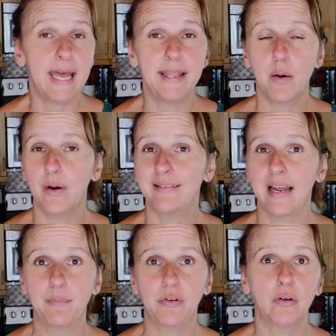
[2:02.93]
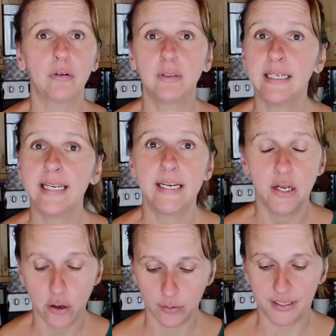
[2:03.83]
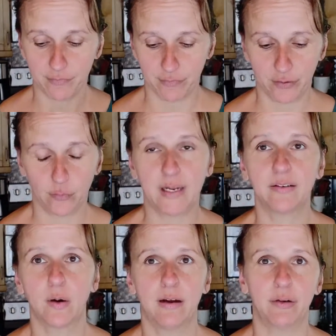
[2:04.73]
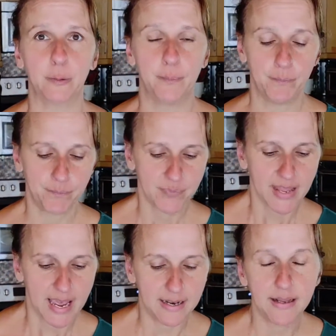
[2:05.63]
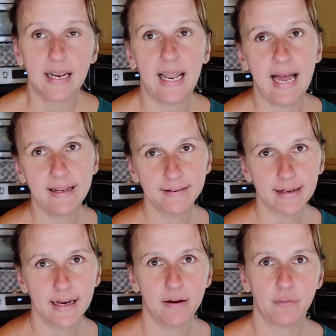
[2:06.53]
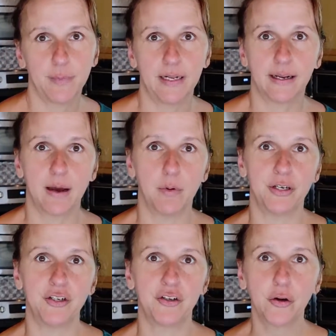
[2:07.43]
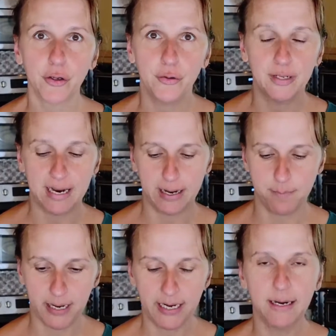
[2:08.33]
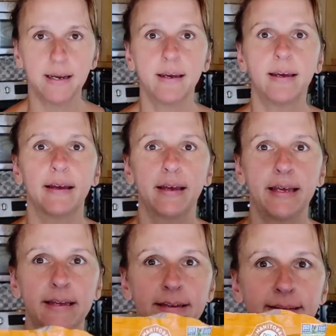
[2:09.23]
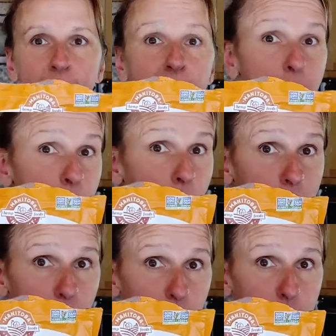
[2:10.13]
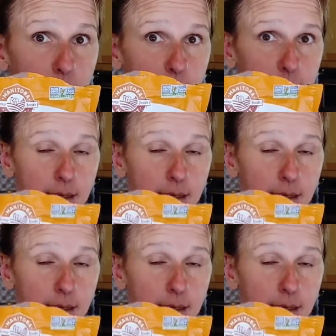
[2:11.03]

And there was absolutely no difference whatsoever. And the last kind of milk I want to show you that I make is hemp hearts milk.